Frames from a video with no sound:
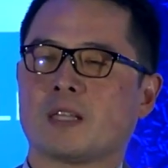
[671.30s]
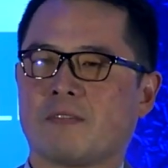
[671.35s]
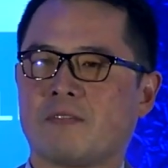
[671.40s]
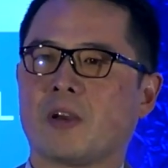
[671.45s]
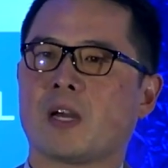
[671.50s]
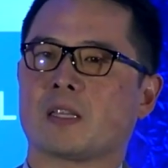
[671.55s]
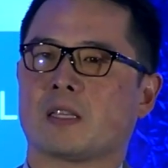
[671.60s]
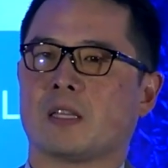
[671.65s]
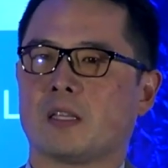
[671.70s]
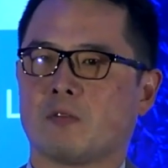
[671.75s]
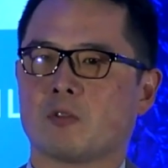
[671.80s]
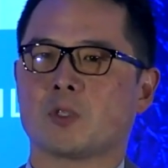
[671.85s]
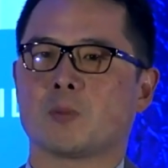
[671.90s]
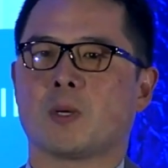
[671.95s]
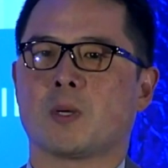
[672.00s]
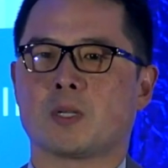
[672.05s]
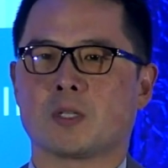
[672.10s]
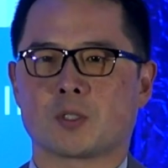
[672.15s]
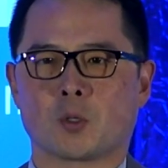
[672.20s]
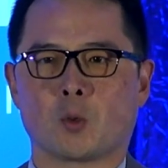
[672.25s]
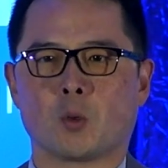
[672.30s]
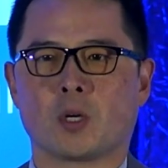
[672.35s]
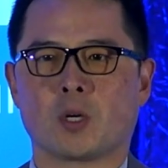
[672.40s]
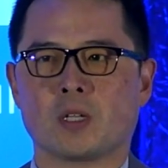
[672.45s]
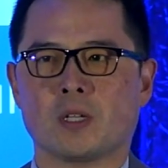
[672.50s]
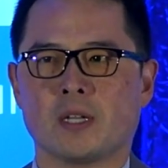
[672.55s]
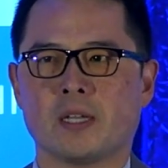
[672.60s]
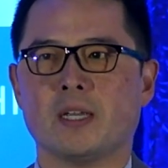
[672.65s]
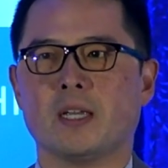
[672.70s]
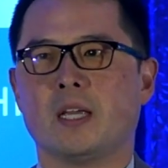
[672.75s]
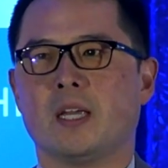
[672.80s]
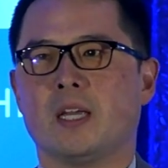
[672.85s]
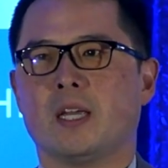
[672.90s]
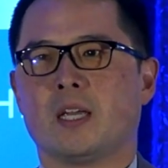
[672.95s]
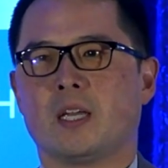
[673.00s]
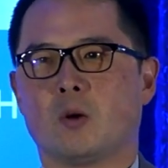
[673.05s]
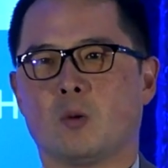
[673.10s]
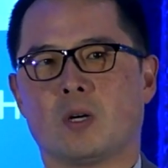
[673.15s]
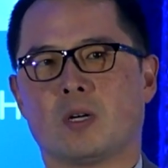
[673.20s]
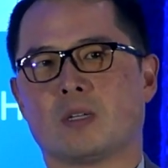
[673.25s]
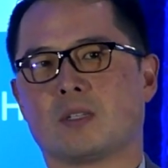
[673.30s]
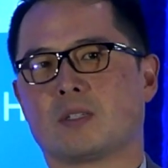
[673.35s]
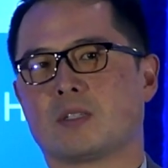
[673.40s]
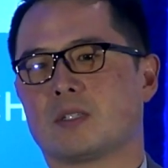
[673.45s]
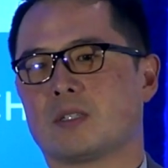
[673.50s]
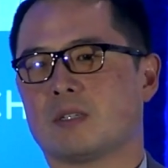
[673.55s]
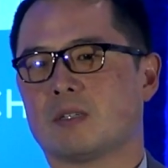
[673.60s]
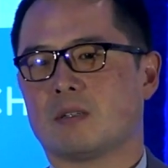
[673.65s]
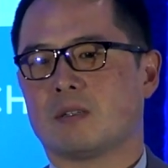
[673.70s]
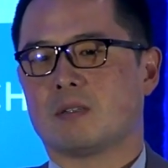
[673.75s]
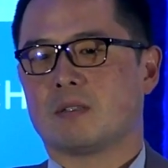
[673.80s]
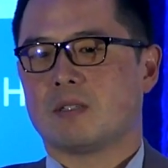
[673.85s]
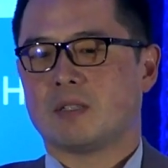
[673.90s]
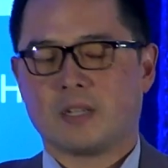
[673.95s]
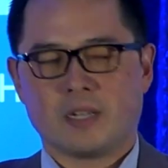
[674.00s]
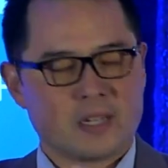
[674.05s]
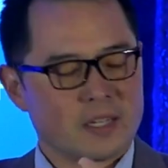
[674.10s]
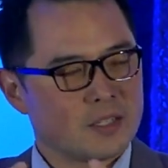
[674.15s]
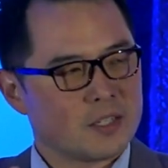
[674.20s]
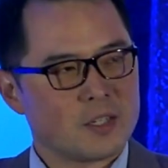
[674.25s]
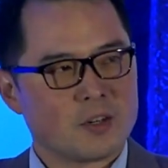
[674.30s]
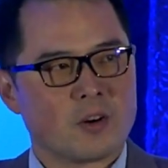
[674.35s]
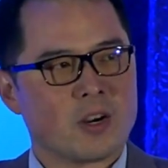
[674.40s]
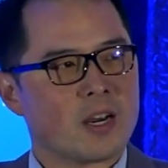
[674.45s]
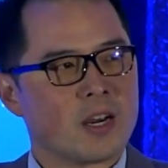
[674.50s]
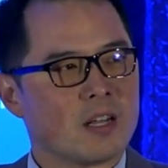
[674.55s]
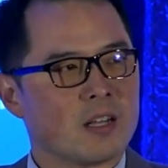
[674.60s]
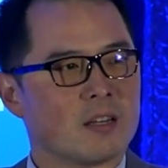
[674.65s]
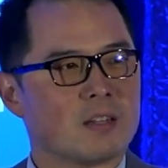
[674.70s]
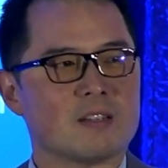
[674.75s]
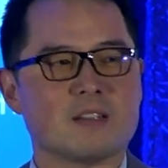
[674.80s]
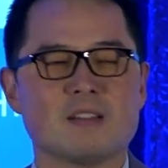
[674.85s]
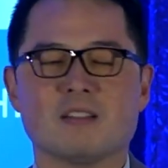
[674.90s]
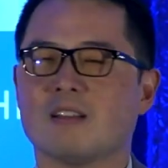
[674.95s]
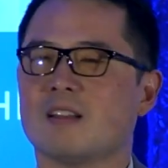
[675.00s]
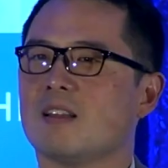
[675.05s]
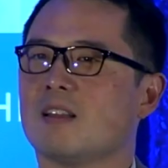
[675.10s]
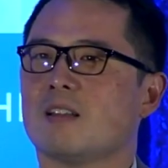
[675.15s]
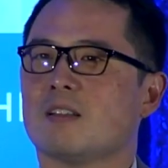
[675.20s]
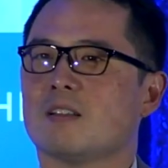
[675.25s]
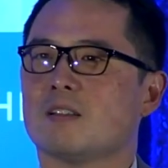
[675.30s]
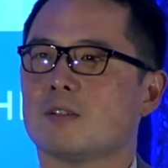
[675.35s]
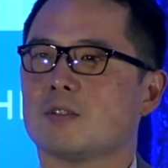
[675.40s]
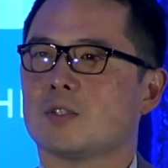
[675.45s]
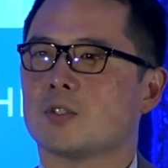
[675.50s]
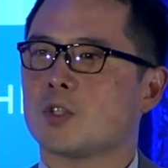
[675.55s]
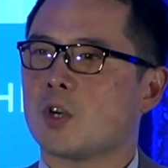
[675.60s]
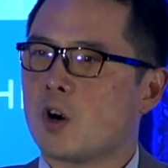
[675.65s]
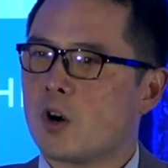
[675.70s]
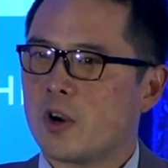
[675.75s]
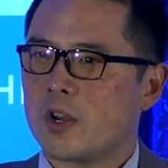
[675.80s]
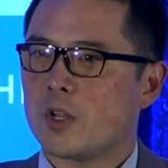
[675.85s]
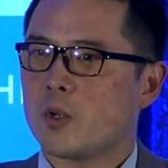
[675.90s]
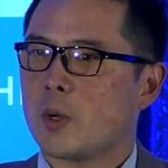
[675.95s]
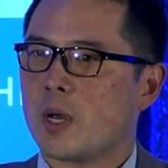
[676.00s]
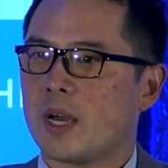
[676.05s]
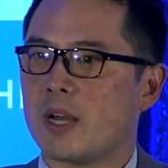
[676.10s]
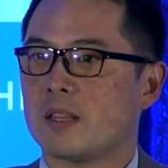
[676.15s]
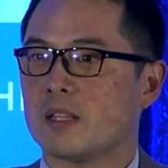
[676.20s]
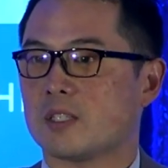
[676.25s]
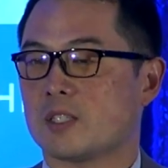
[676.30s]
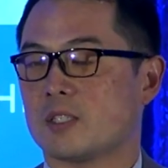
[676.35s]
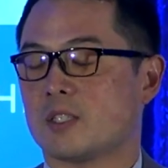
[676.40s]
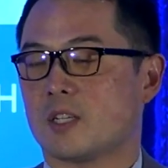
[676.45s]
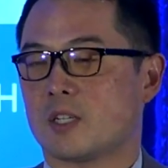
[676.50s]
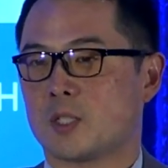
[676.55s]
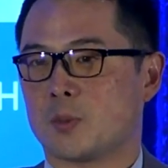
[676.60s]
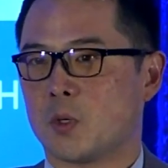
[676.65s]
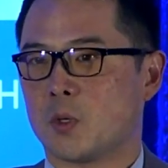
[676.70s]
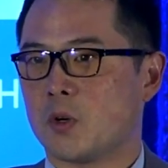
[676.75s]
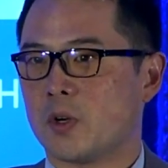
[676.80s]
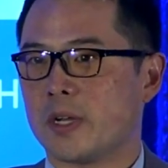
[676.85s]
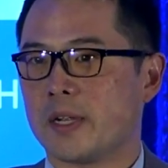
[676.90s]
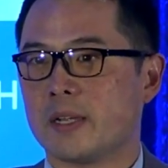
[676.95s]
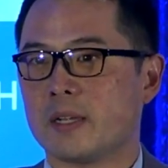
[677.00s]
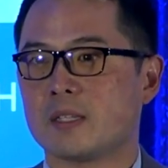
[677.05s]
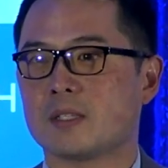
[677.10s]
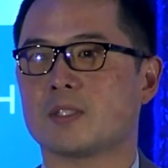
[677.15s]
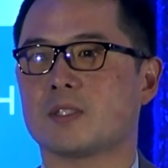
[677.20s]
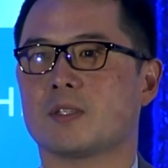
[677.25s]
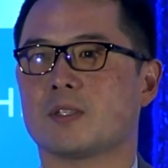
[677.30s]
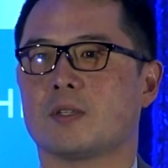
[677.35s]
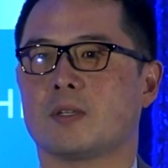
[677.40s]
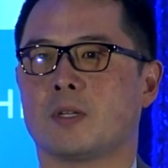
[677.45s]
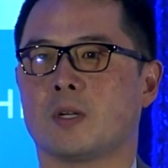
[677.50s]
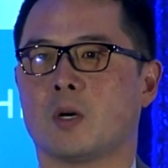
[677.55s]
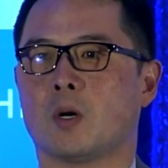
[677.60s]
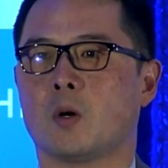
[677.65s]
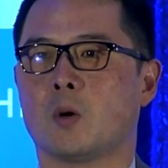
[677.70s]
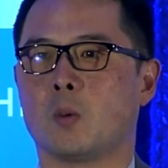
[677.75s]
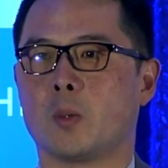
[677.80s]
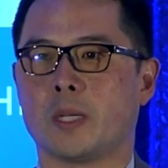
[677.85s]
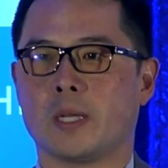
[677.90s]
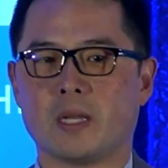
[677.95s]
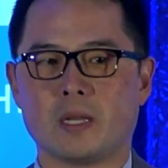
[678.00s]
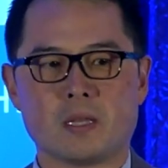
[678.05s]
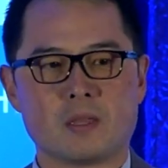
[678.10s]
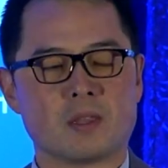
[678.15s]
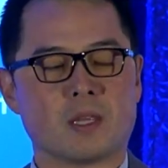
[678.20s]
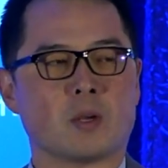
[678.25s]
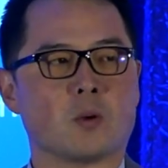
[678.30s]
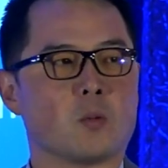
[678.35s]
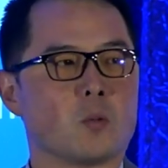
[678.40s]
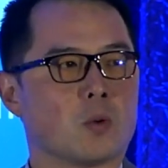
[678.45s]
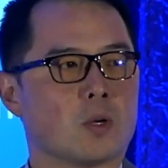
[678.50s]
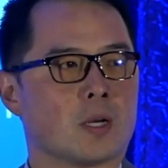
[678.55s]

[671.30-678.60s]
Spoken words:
fact that they responded so quickly. It was, hey, dear Alan, sorry you had this experience. We think